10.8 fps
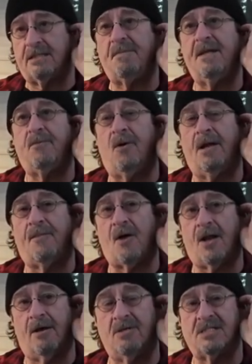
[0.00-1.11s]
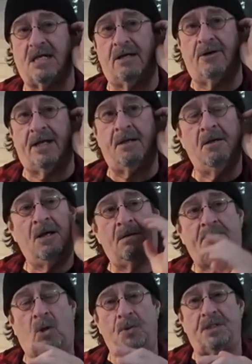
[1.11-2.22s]
The people I thought I was hiring
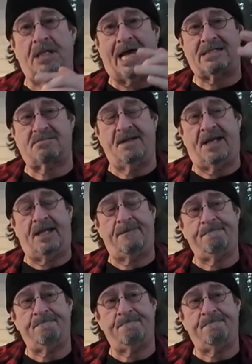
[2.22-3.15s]
pulled a last minute